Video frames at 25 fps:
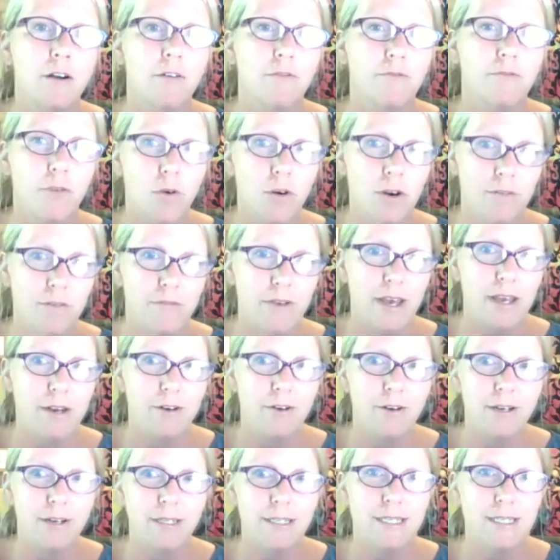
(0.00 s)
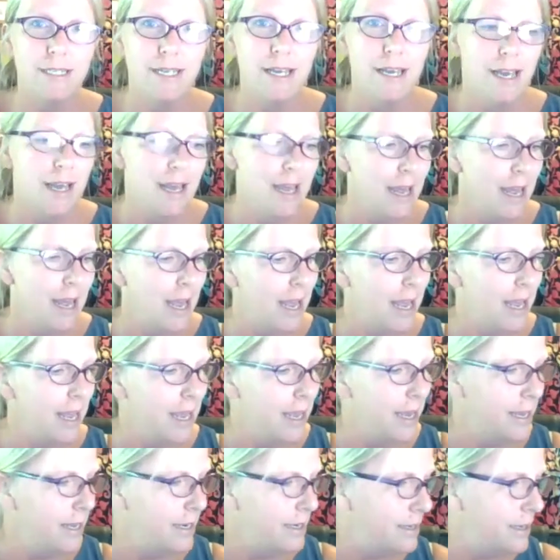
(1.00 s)
for veterans.
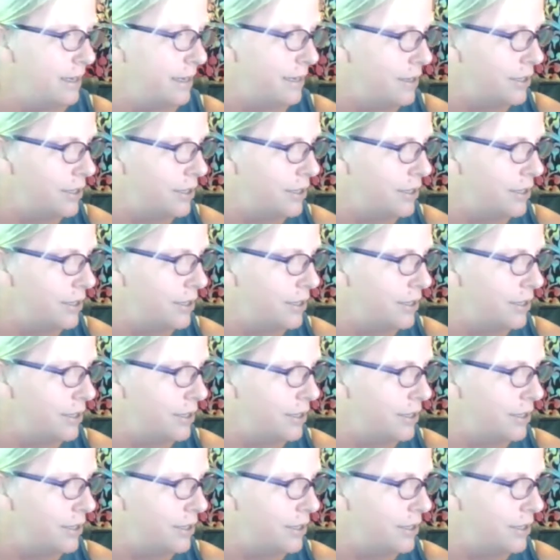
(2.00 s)
And